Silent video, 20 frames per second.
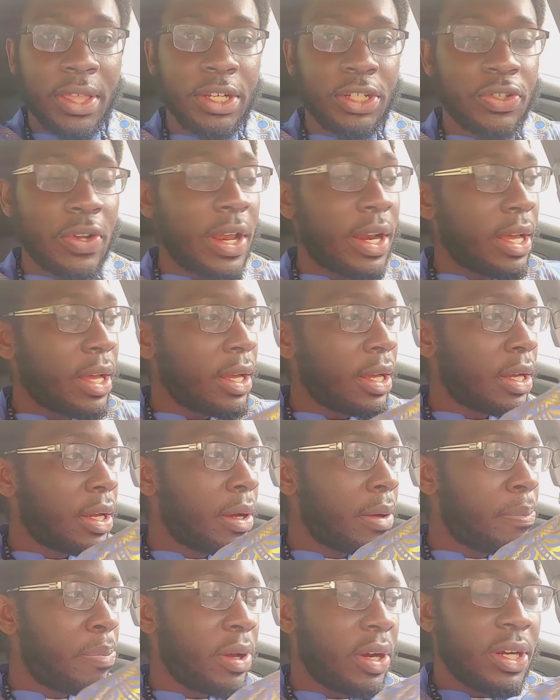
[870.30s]
trying
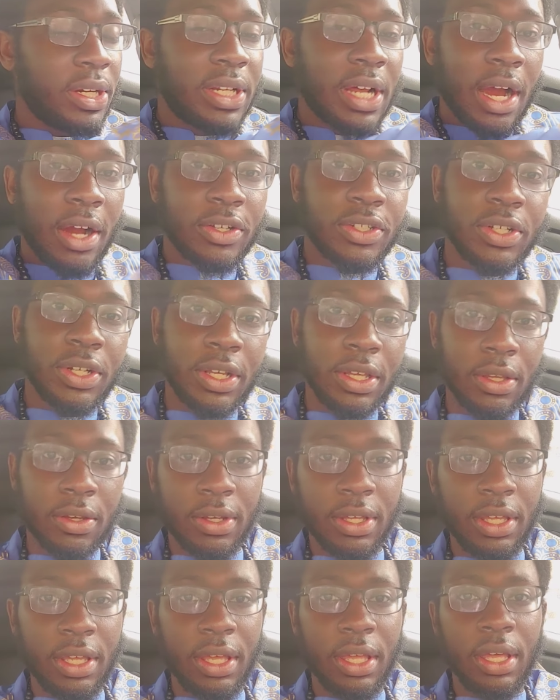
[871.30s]
to put a doctrine in your
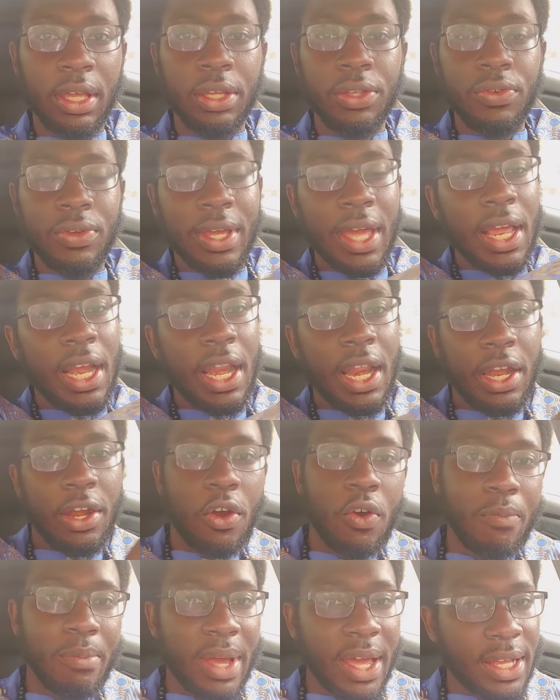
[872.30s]
ear, you can't let
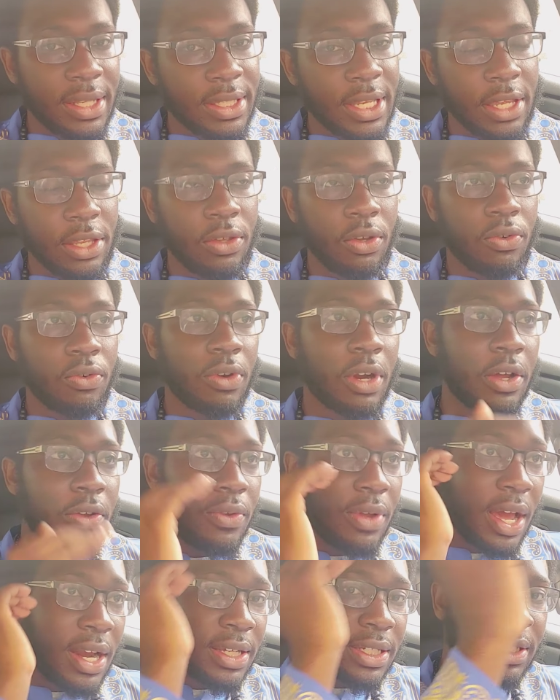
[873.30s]
no man take your crown.
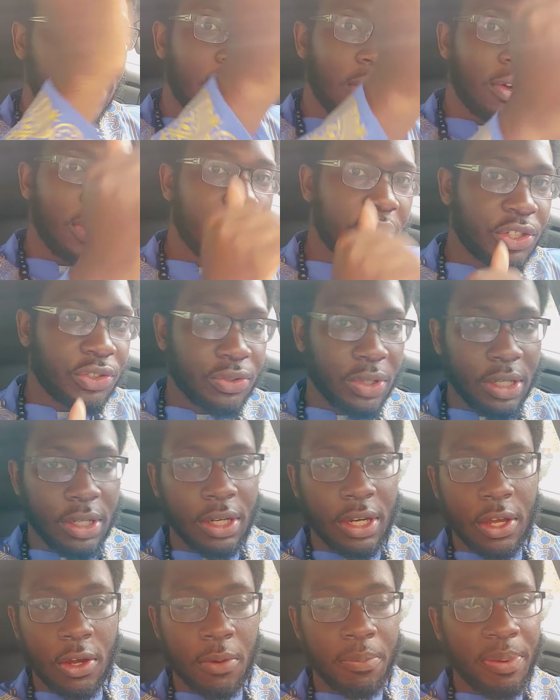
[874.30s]
You got to stay on that straight and
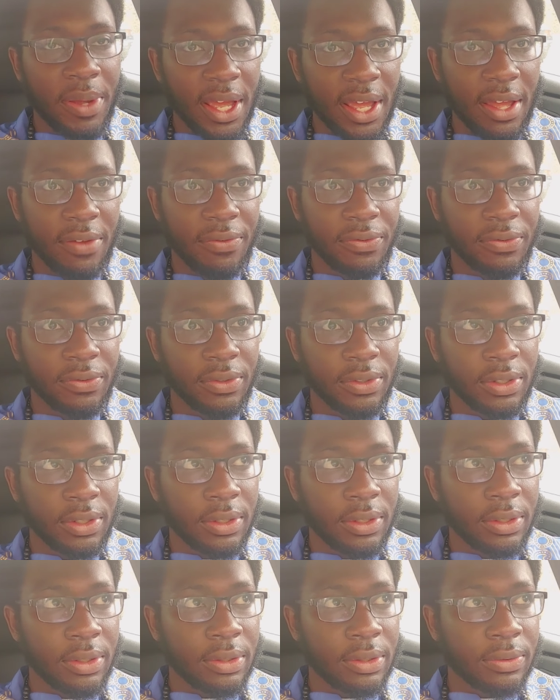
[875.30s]
narrow path,
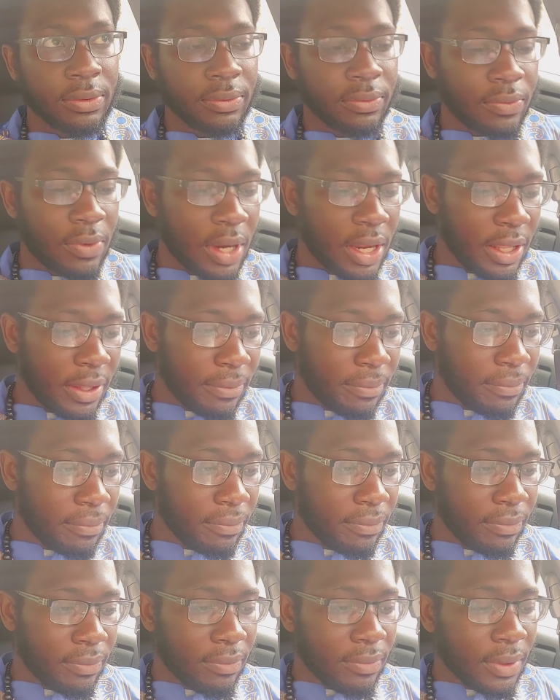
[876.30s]
right?
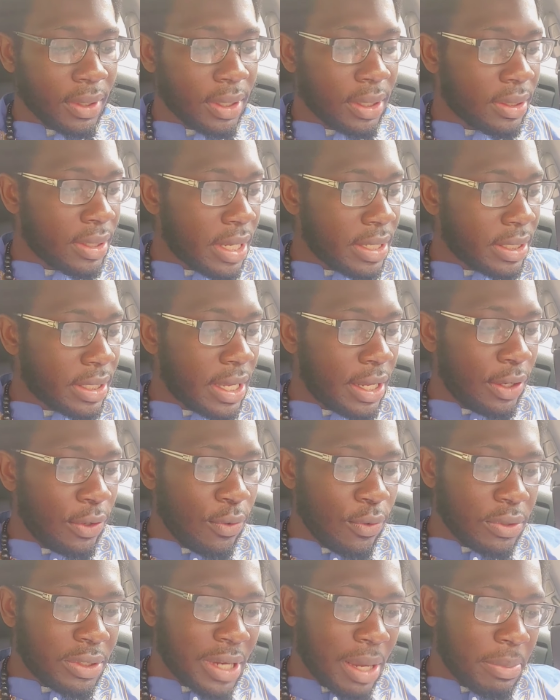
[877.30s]
Let's get
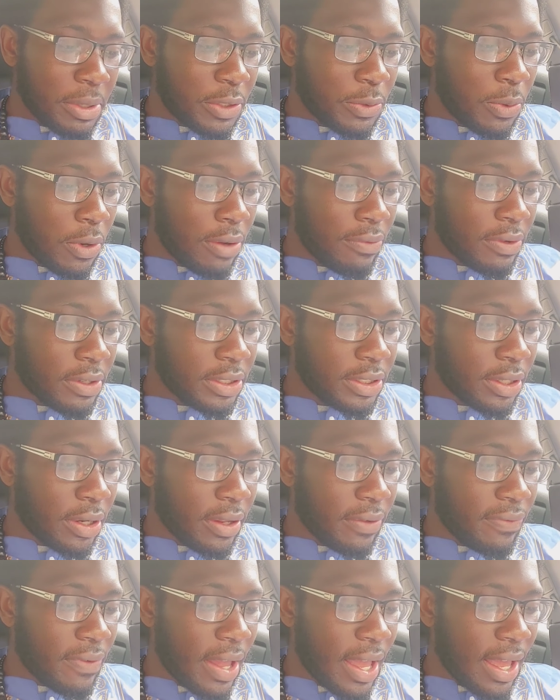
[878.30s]
Luke chapter 12, verse
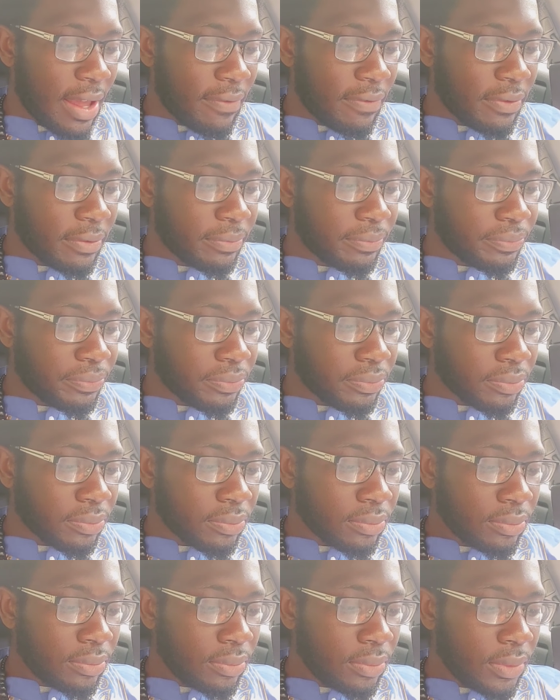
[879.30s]

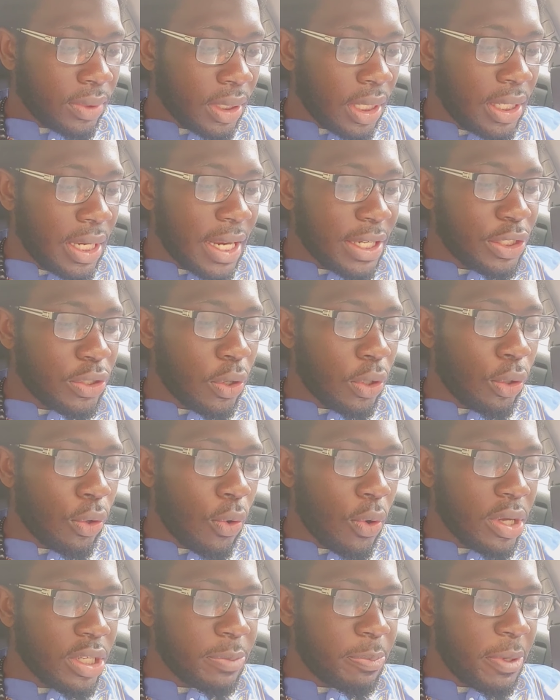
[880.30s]
35. Let your
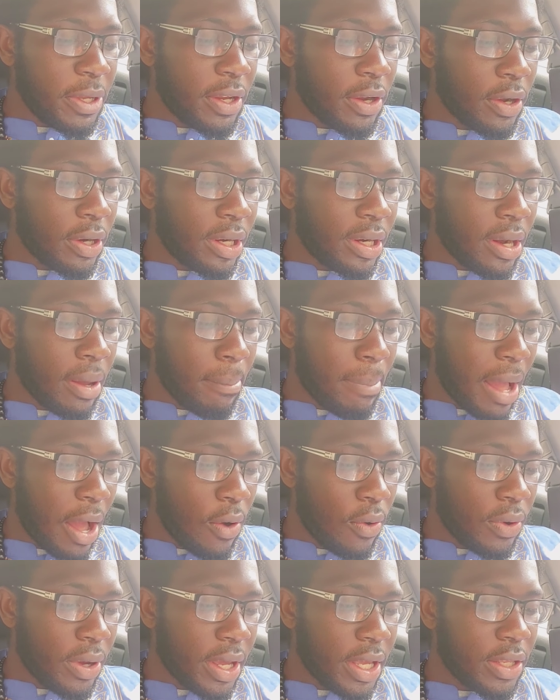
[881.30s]
loins be girded
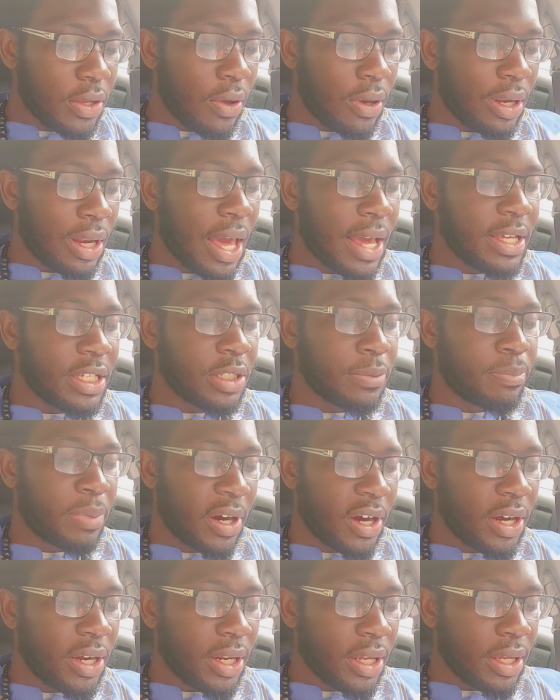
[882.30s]
about and your lights
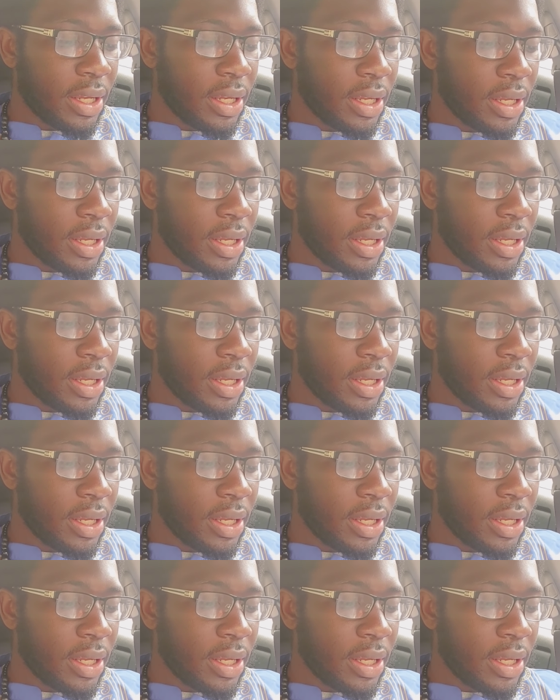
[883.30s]
burning.